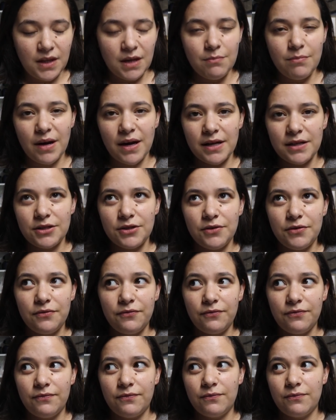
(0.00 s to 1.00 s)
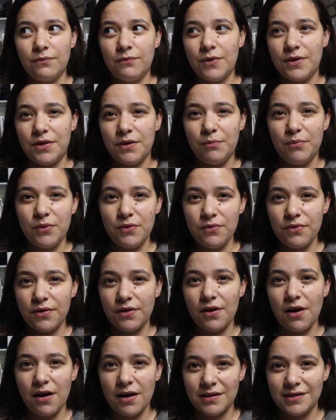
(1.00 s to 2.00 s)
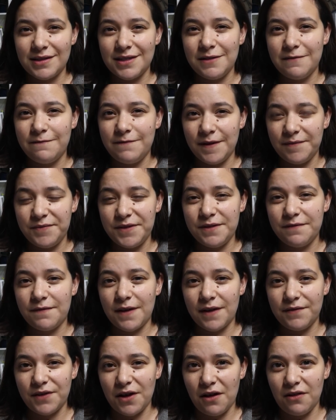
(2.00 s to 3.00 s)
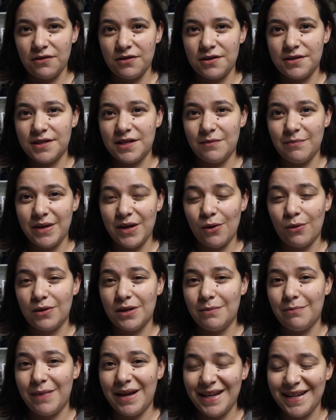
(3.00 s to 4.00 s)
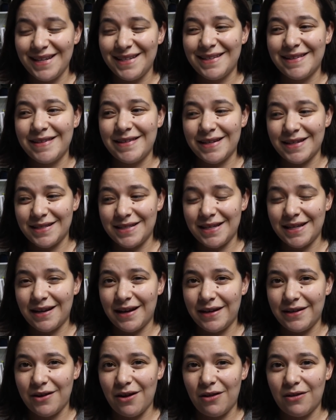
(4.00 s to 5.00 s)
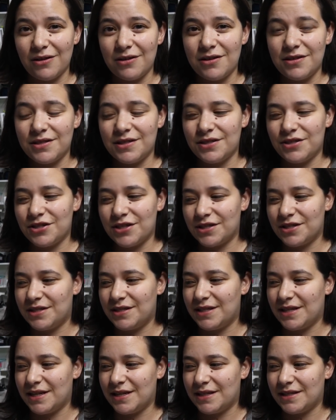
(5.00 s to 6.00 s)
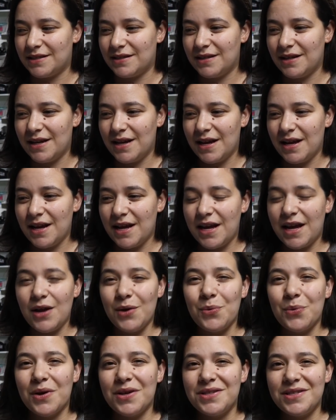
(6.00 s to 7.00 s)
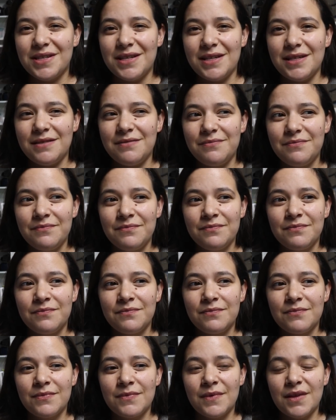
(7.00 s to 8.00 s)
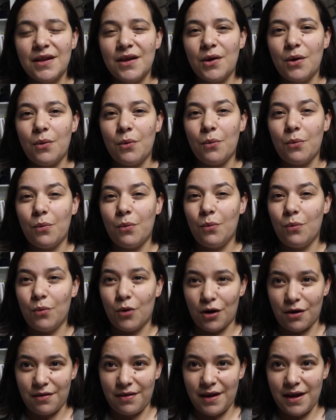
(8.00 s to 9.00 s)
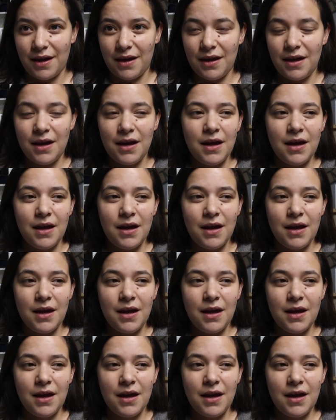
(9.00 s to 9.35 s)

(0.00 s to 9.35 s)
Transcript: but with the booth costing $55 and me only making $69, it just didn't, it wasn't worth it.